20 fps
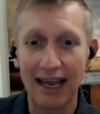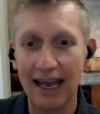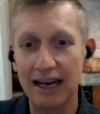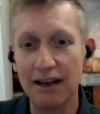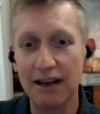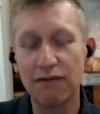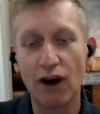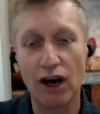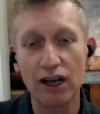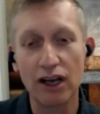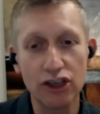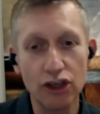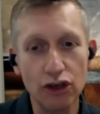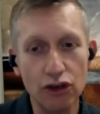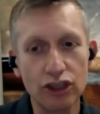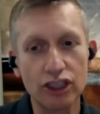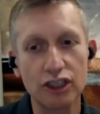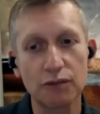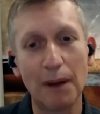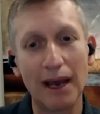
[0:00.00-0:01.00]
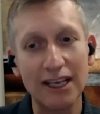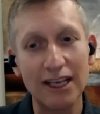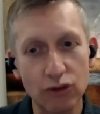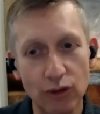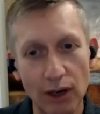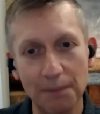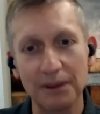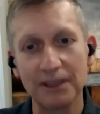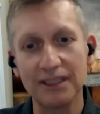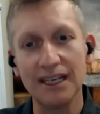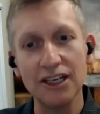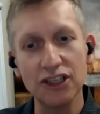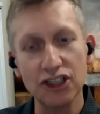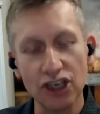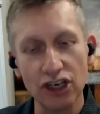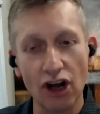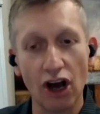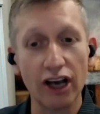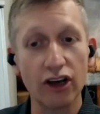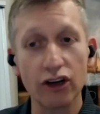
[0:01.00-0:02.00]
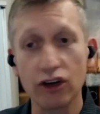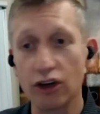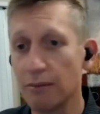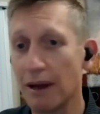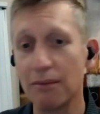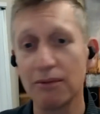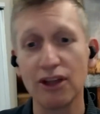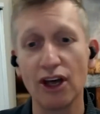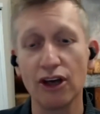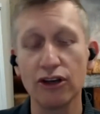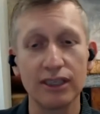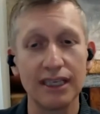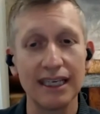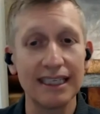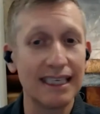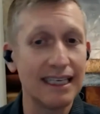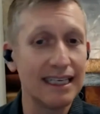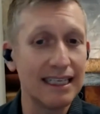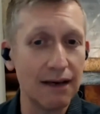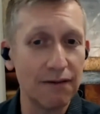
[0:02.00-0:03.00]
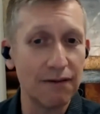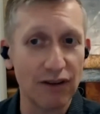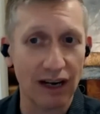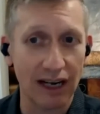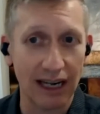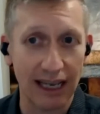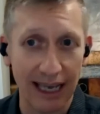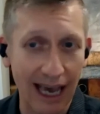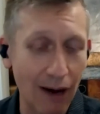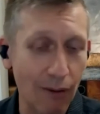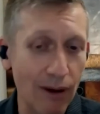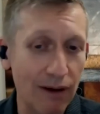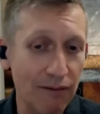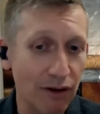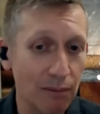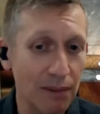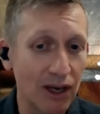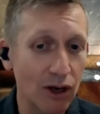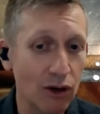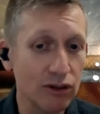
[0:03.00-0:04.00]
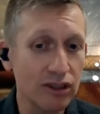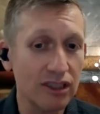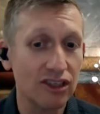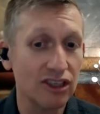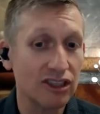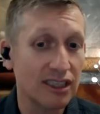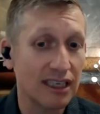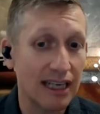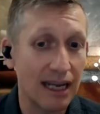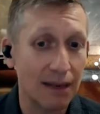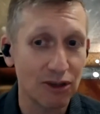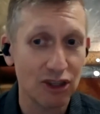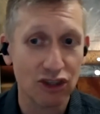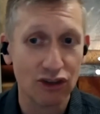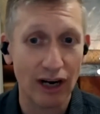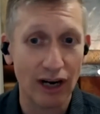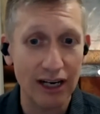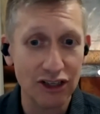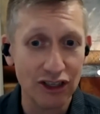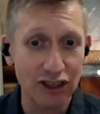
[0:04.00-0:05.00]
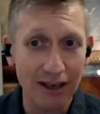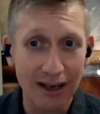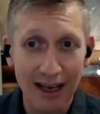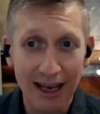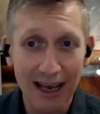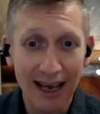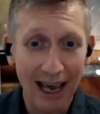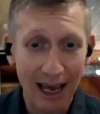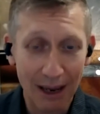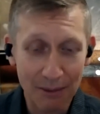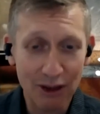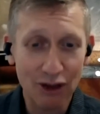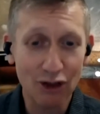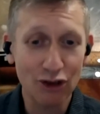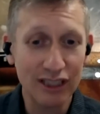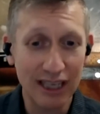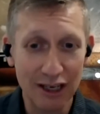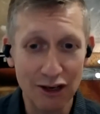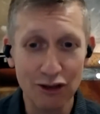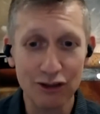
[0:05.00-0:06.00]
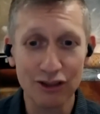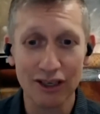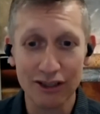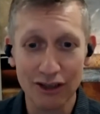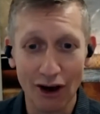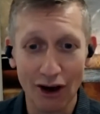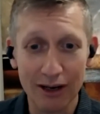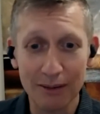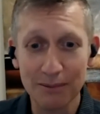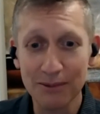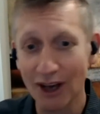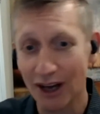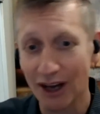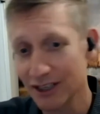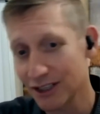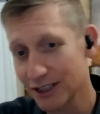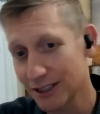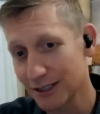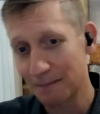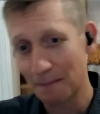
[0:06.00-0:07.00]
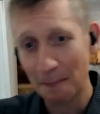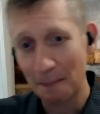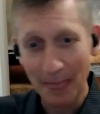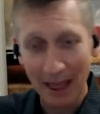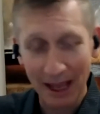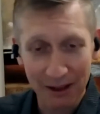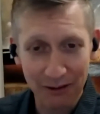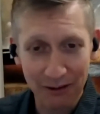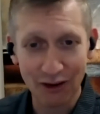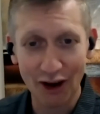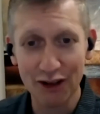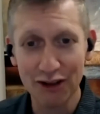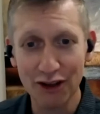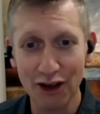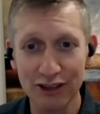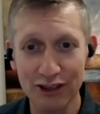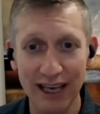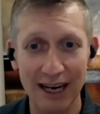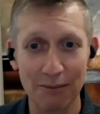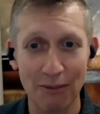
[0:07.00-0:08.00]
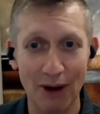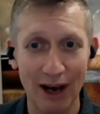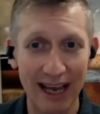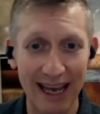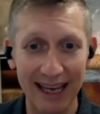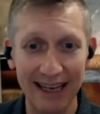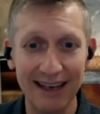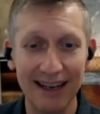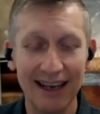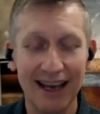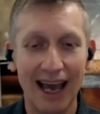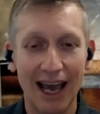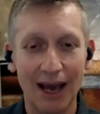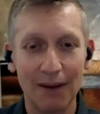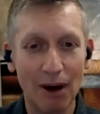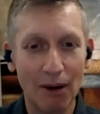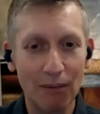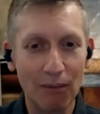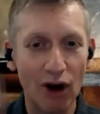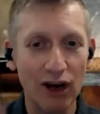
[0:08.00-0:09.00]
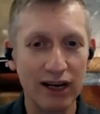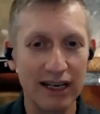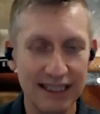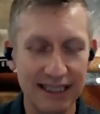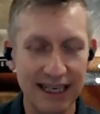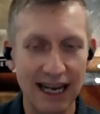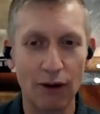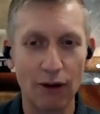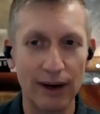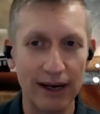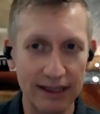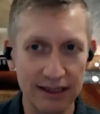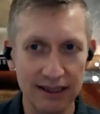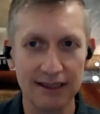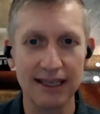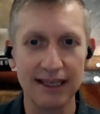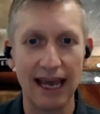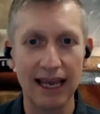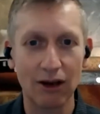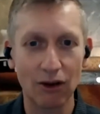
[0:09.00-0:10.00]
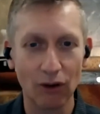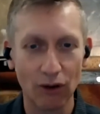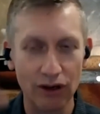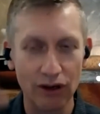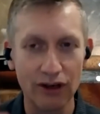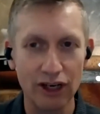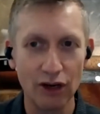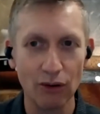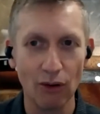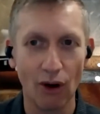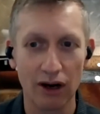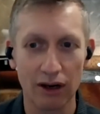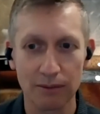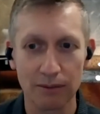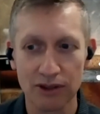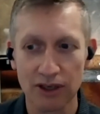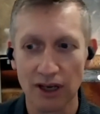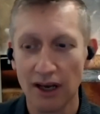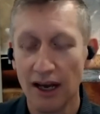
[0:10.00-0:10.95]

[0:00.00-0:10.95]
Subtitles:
if I use spaced repetition, I could remember those things indefinitely. However, because it's just a demonstration and because they're useless items, I just throw those out of my head and my mind is now ready to take on new items.